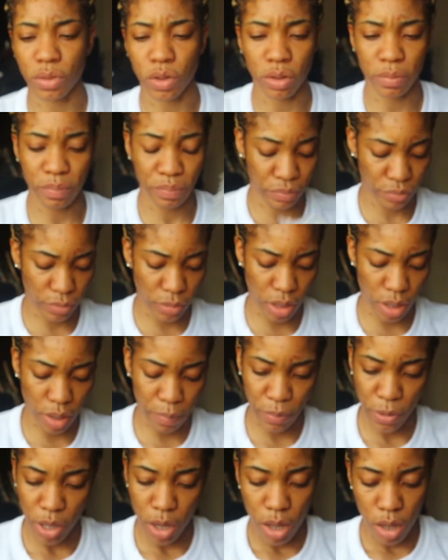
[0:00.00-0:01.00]
Oh yeah.
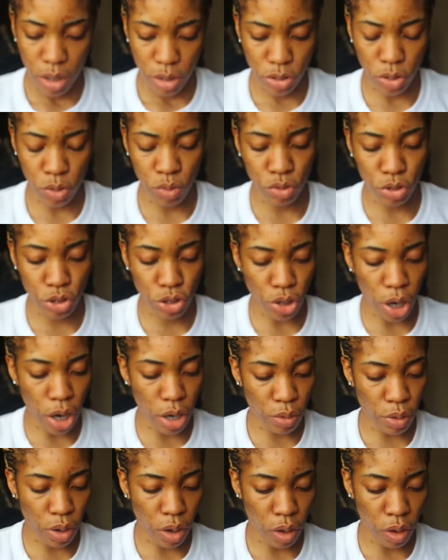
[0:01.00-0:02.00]
So we'll
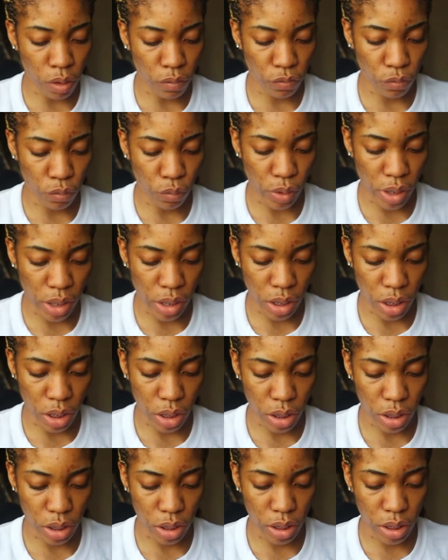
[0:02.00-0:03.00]
start off
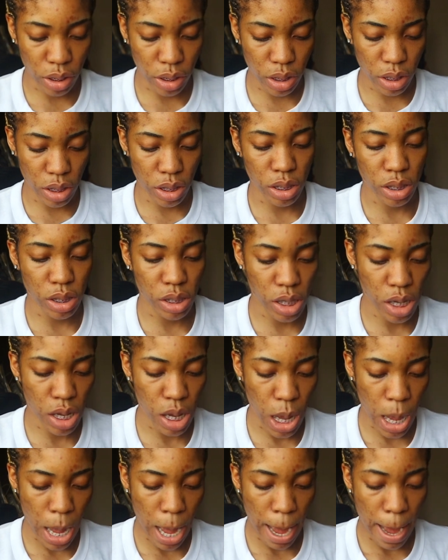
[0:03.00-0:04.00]
with the,
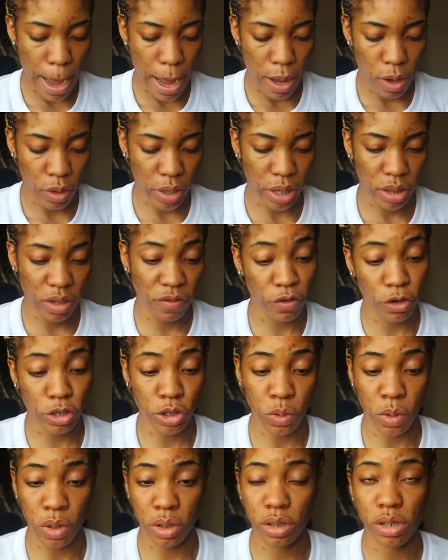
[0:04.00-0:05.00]
okay, the
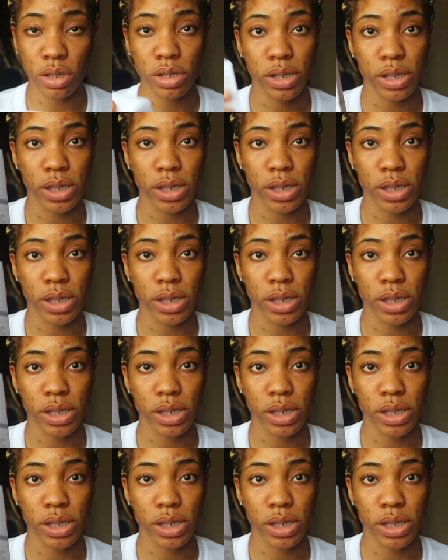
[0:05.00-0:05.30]
first one